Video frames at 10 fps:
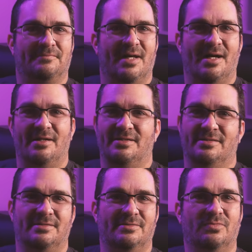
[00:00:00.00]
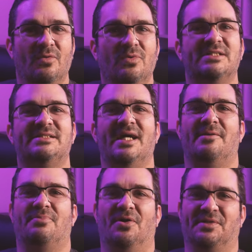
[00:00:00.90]
Uh, what will set
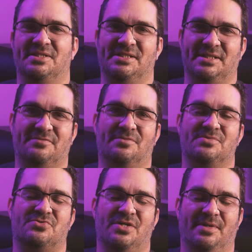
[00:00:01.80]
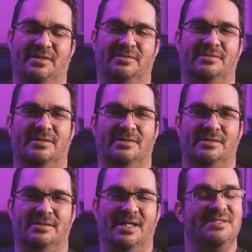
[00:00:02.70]
apart the CD from streaming?
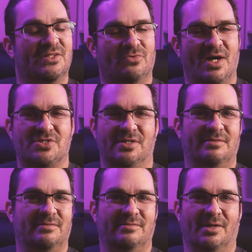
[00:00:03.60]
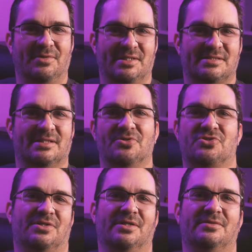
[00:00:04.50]
That's the question that we need a
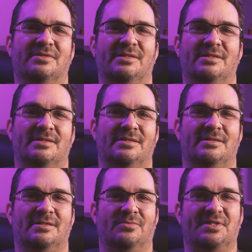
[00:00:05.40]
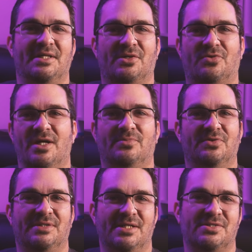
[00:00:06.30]
solution to. With the incredible
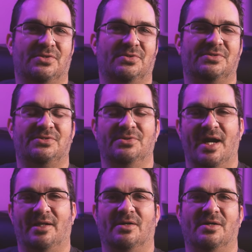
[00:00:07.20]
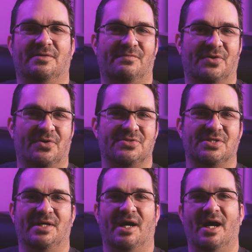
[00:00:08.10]
digital to analog converters
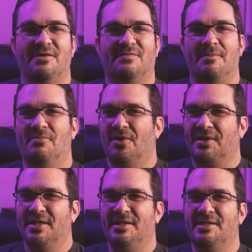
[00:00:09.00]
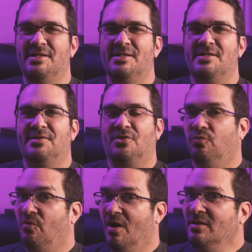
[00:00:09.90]
on the hi fi market, the
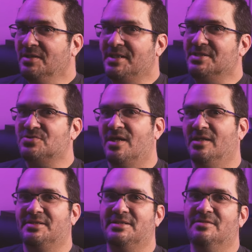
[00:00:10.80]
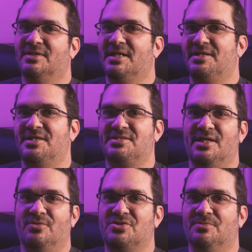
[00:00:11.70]
quality is relatively
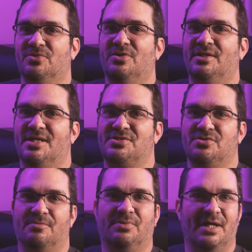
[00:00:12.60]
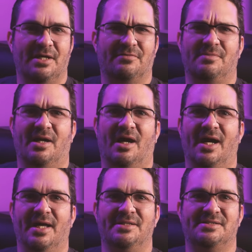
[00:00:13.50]
indistinguishable unless you are playing from a
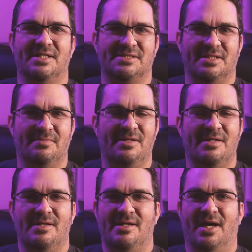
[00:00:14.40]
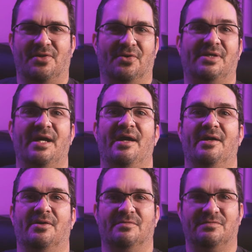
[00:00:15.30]
high end system and are
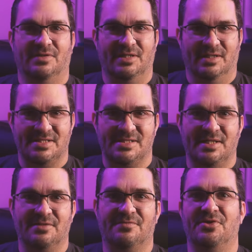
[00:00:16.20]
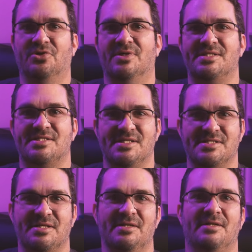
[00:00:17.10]
carefully listening for
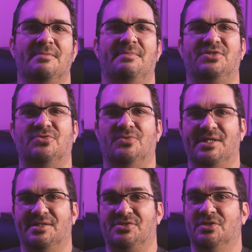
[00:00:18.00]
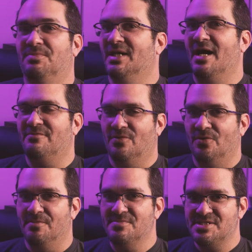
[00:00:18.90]
nuances between the two
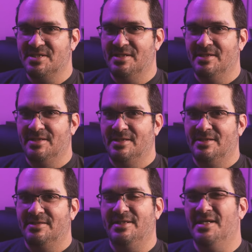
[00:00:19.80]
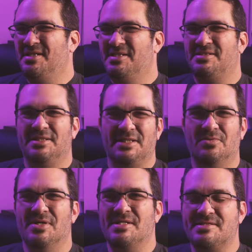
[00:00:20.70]
platforms. The SACD
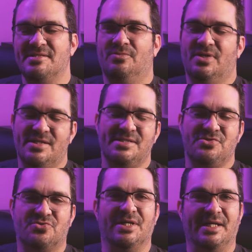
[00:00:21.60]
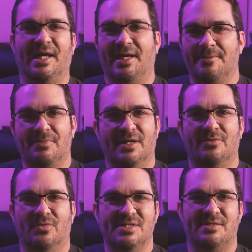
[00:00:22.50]
was, it was intriguing, but
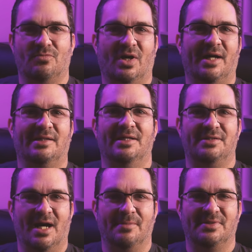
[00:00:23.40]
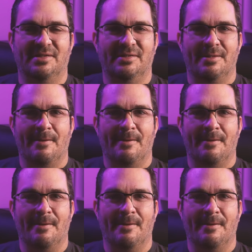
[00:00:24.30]
it wasn't widely adopted.